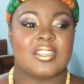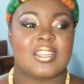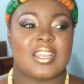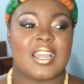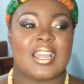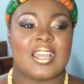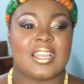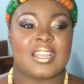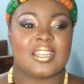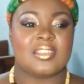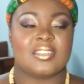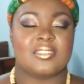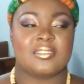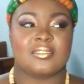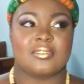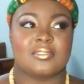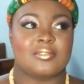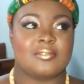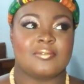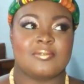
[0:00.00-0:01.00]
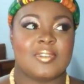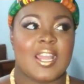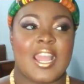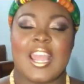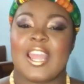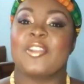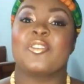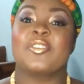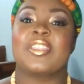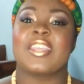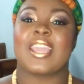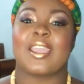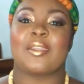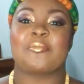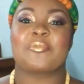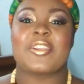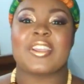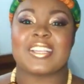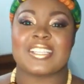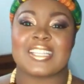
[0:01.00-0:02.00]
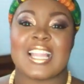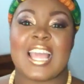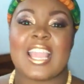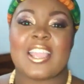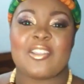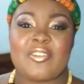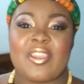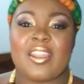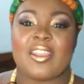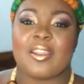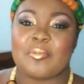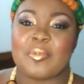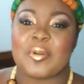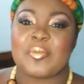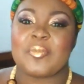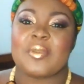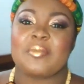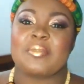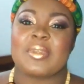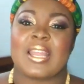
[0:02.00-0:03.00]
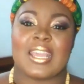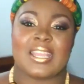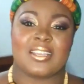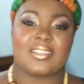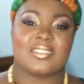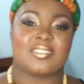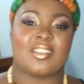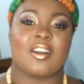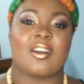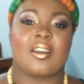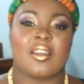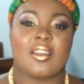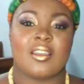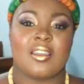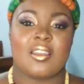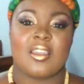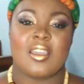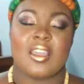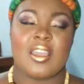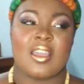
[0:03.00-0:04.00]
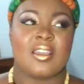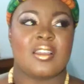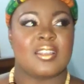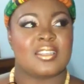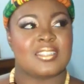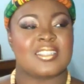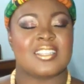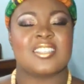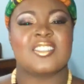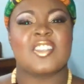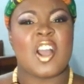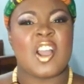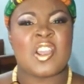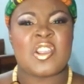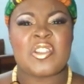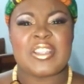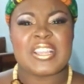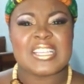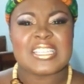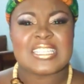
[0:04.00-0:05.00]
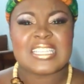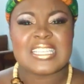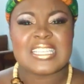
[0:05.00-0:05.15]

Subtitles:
I don't think I'm crazy like Rihanna, but maybe like this song. Is this song crazy?